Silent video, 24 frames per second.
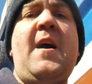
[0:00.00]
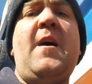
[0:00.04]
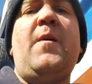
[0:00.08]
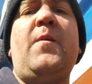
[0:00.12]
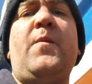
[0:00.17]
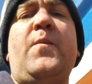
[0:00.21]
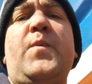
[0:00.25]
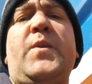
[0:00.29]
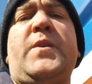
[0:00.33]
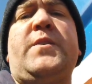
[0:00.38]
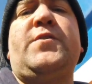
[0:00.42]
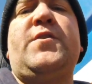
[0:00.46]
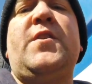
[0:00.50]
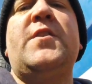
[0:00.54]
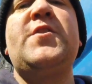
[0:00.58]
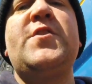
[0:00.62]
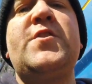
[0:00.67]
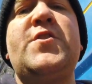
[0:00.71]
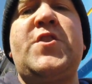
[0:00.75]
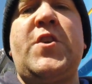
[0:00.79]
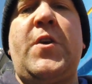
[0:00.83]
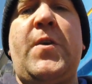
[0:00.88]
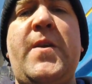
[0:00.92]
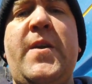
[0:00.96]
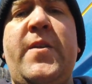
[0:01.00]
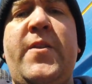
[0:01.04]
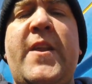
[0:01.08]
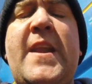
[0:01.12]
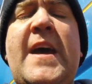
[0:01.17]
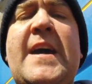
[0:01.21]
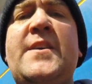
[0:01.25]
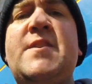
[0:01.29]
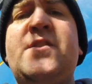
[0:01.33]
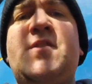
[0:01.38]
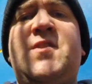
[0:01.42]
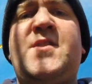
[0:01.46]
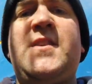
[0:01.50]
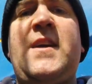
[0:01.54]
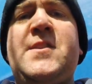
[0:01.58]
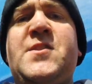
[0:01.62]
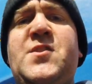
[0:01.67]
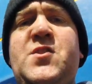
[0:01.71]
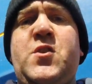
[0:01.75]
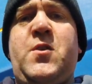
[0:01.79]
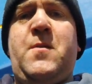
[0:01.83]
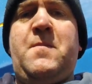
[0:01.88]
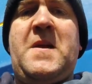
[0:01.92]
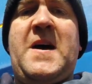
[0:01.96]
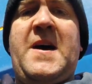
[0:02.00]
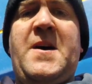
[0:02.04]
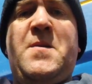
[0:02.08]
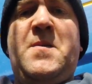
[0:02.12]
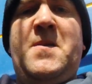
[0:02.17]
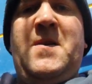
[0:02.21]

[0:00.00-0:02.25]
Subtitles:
We'll show you the next setup now.